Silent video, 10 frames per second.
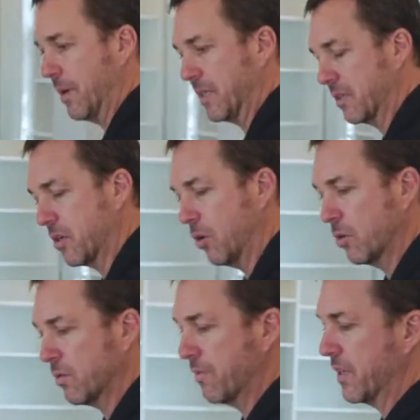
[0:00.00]
about the
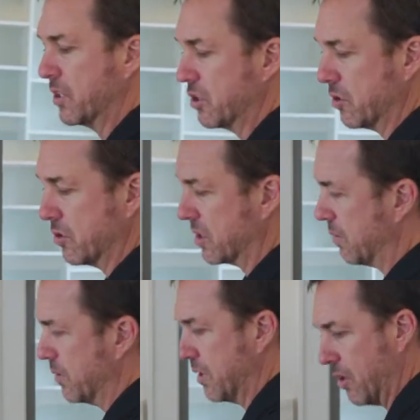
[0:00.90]
Kohler fixtures,
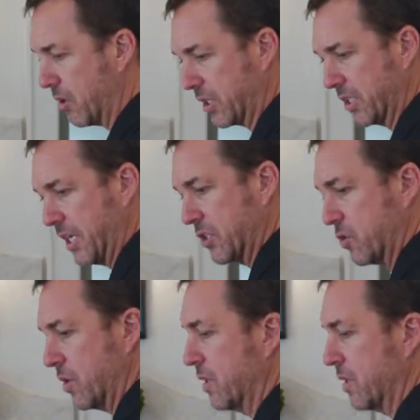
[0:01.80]
some of the architecture